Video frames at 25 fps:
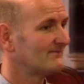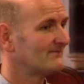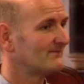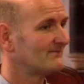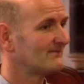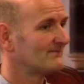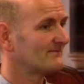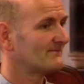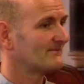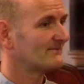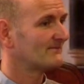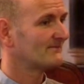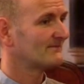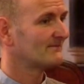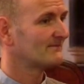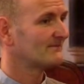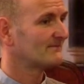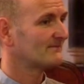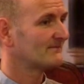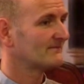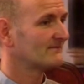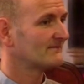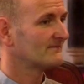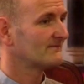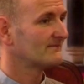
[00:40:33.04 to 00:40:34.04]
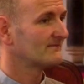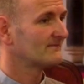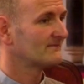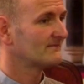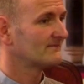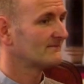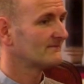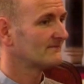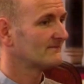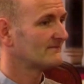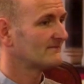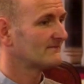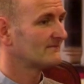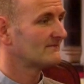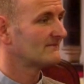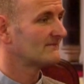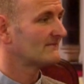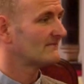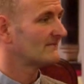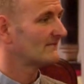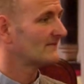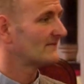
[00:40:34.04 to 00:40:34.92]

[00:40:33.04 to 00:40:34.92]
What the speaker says: No one is speaking in this clip.